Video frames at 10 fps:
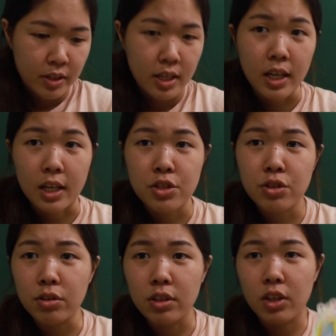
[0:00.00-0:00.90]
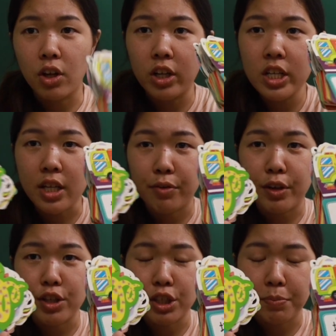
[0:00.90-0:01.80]
Yeah, so all these can
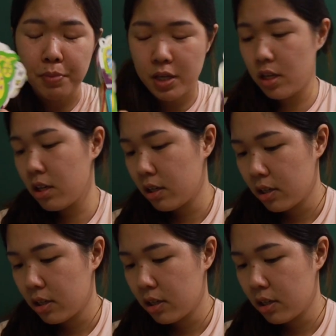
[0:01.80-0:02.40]
find on Shopee.